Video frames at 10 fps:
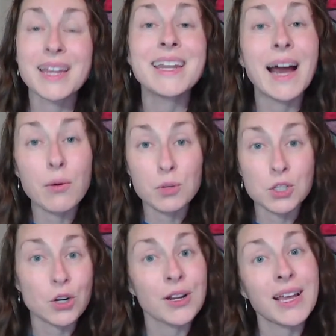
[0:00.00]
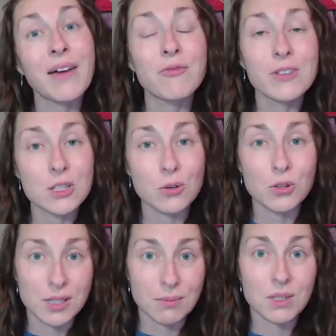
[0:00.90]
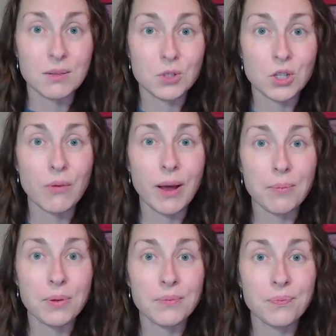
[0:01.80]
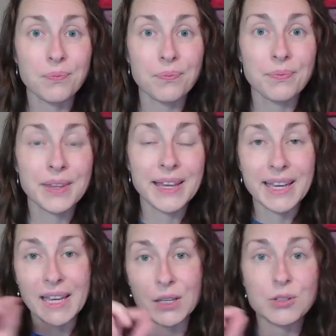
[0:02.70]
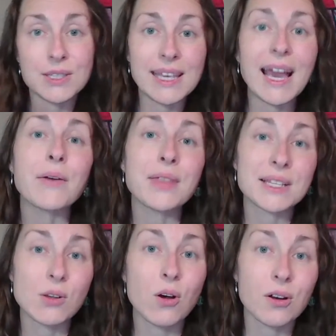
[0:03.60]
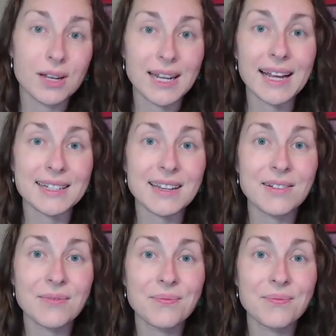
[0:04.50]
Now we're starting to have physical symptoms show up. Can you see how that's all connected?